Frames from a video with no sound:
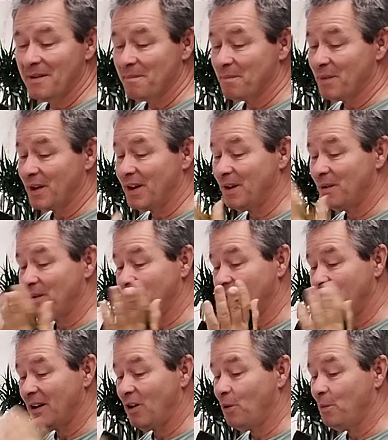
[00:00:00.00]
But
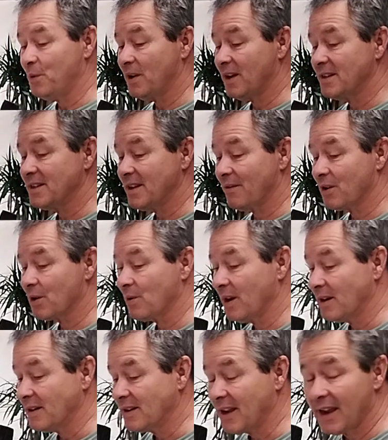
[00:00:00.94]
anyway, hope you guys have a
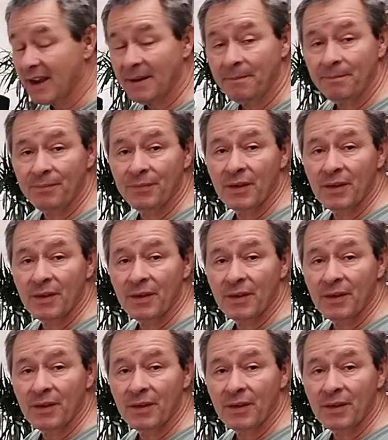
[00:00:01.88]
great day.